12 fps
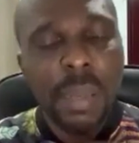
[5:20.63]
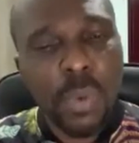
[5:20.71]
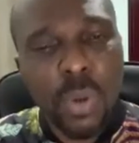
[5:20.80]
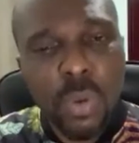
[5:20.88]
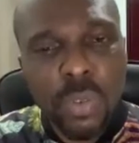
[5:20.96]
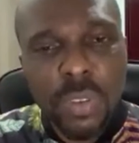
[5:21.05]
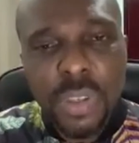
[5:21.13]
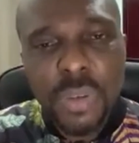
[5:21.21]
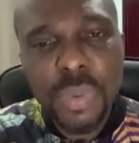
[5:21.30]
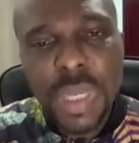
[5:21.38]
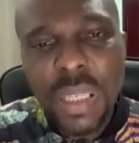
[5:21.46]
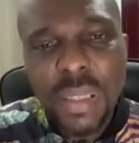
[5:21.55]
I'm going to still
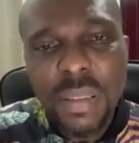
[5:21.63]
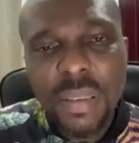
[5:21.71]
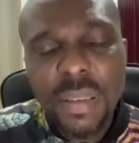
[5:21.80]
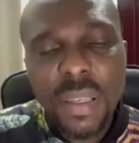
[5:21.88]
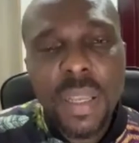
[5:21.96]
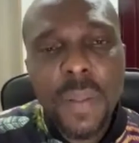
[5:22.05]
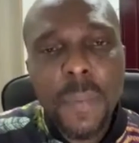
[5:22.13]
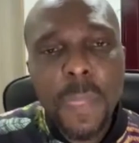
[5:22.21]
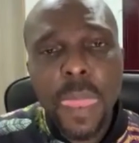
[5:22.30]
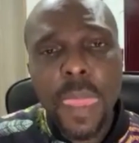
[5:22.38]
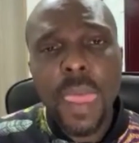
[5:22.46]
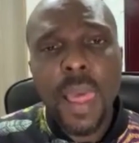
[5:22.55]
read it
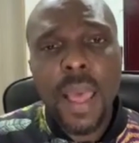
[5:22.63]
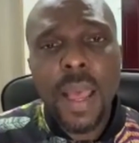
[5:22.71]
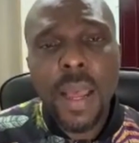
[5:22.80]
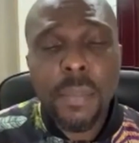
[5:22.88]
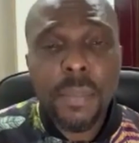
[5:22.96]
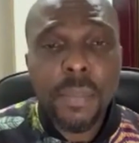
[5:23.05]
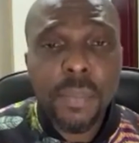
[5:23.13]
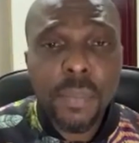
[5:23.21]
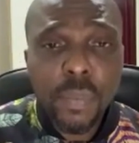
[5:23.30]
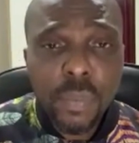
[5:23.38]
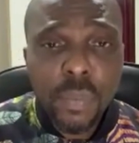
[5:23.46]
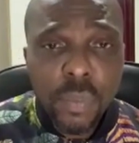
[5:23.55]

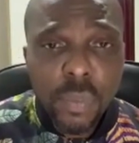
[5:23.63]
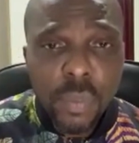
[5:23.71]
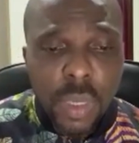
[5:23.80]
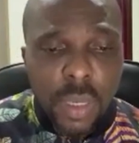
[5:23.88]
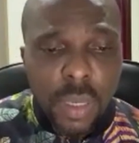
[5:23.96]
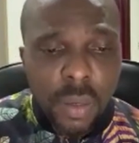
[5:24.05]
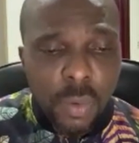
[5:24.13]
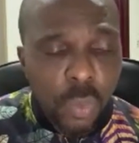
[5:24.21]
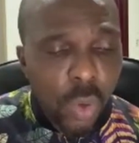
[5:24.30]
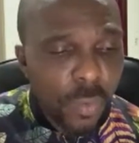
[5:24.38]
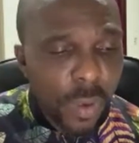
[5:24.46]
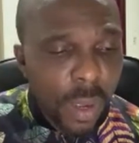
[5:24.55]
on
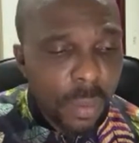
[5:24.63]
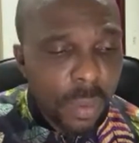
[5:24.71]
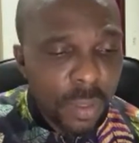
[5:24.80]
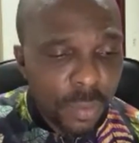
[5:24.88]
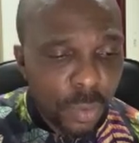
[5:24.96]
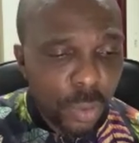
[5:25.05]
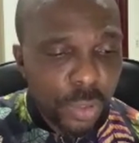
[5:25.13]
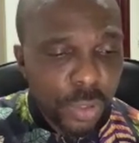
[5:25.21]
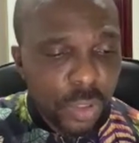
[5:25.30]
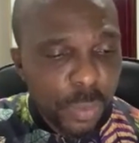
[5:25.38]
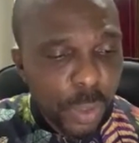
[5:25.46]
one of our devotions,